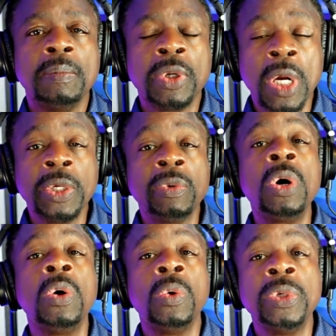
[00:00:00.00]
But on their
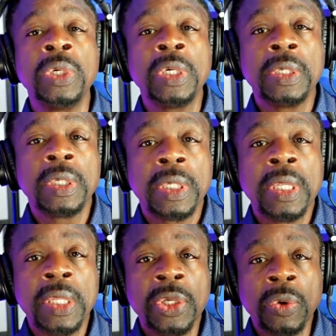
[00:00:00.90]
own,
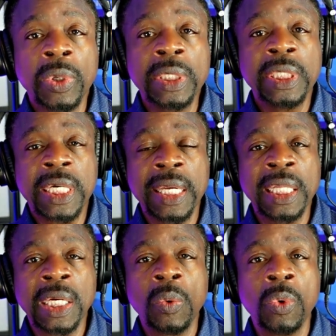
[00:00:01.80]
they're really kind
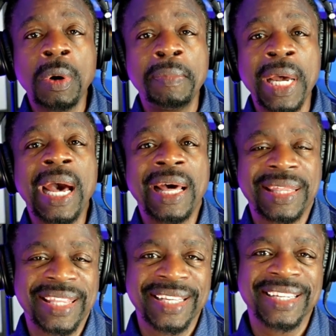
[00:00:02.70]
of like a warm
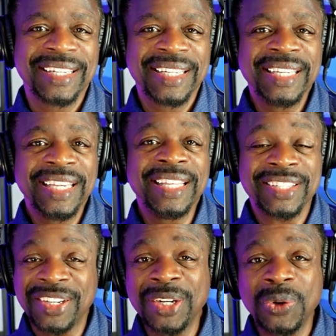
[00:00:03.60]
bath.
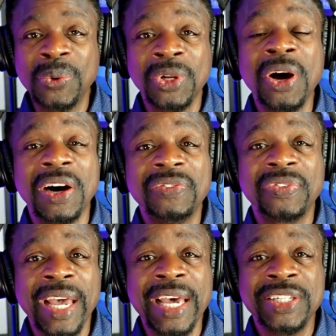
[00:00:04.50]
It's going to cool off
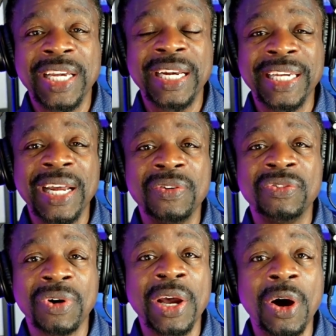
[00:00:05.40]
and you got to get out
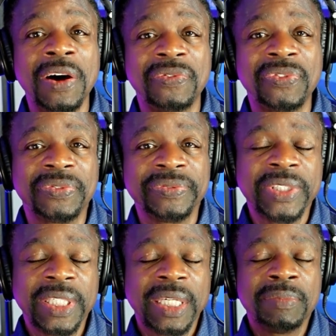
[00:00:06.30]
and dry off.
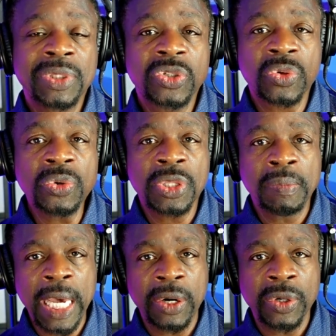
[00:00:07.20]
But the truth of
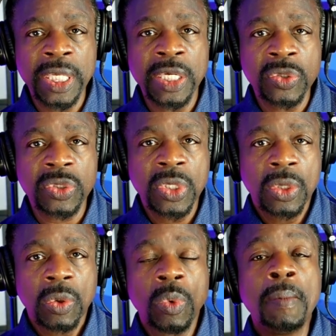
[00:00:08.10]
the matter is,
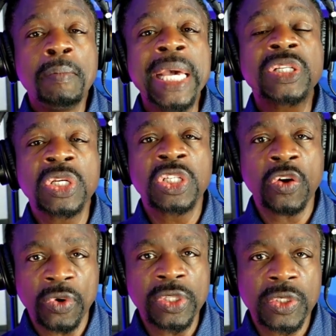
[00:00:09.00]
what makes a
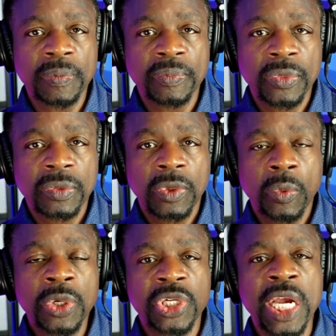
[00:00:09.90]
difference,
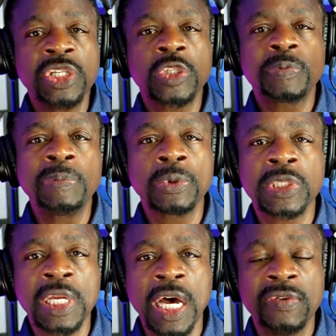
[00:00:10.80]
what changes
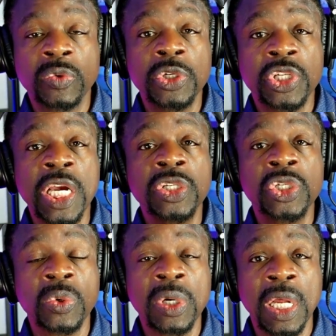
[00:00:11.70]
people's lives, what changes your